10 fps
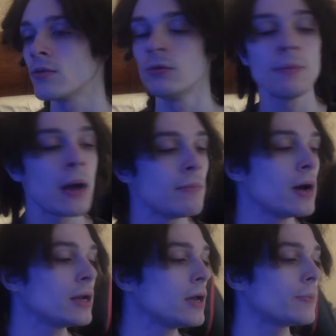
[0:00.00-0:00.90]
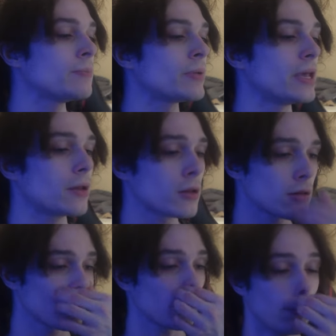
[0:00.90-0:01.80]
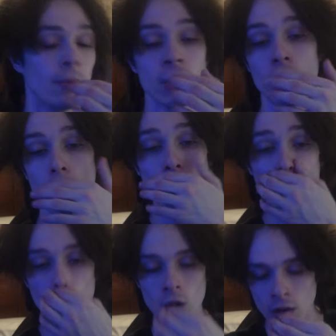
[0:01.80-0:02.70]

Run my money up in peace. no.